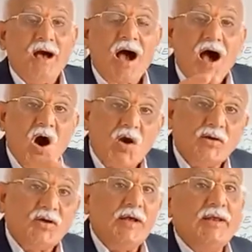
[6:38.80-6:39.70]

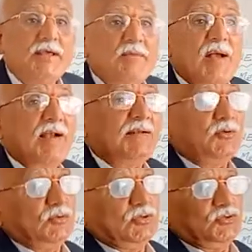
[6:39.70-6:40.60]
organic matter
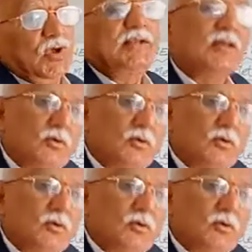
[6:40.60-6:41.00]
to the soil, the